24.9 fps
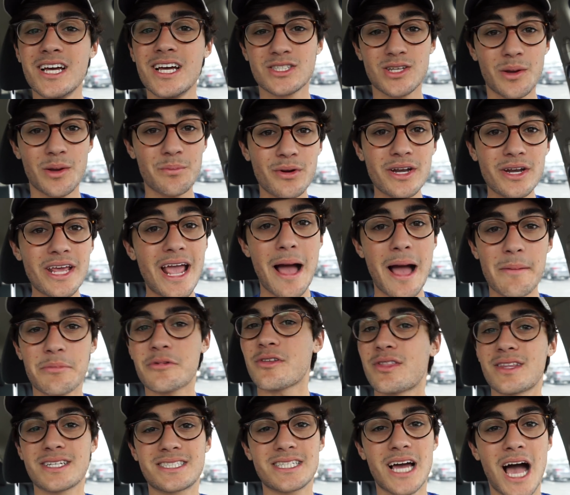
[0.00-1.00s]
So I'm pretty happy
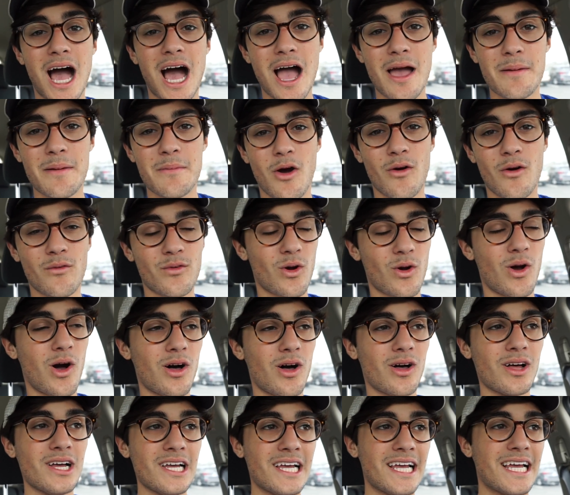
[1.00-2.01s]
with the time
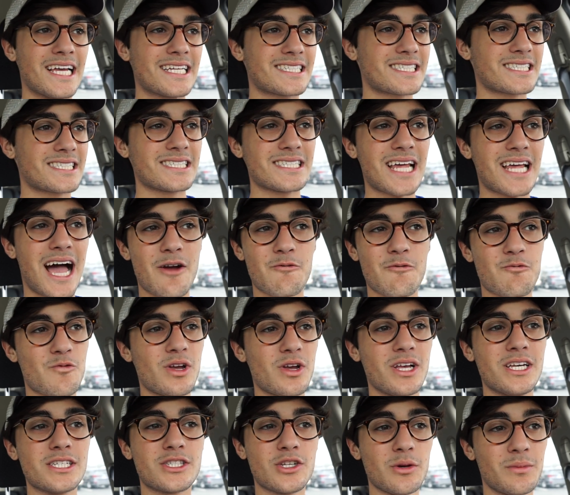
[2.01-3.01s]
overall. It's not
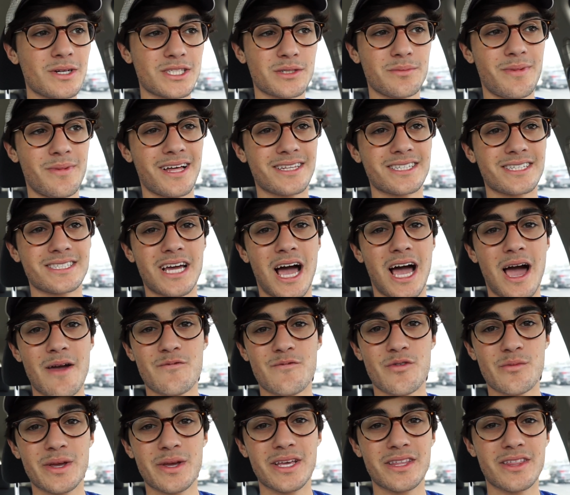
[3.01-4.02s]
really too much about the time
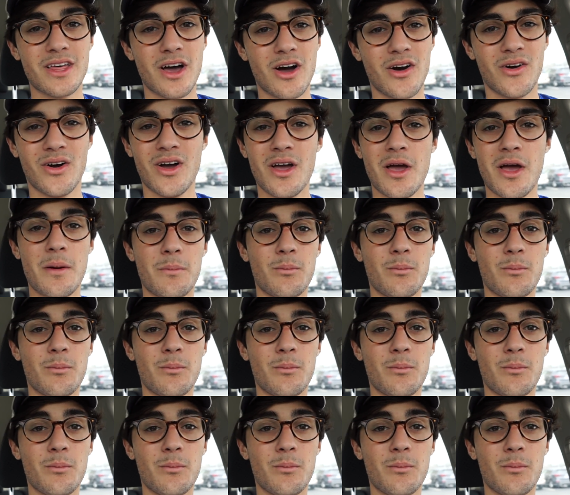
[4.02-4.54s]
for me though.